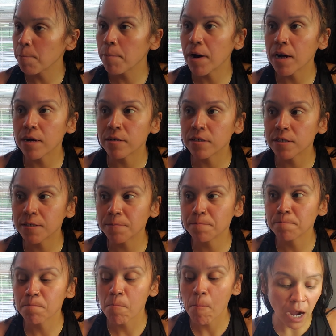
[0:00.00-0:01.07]
But
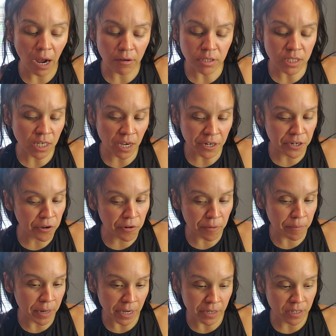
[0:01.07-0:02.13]
I was like, I know
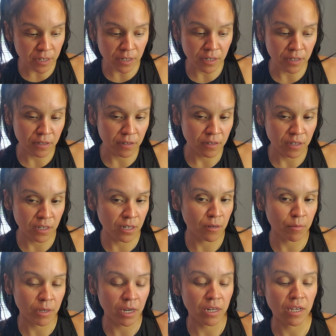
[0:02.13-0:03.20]
I'm not going to end up
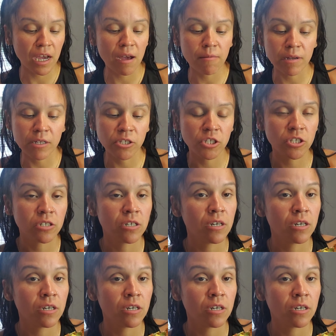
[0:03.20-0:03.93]
cutting cabbage.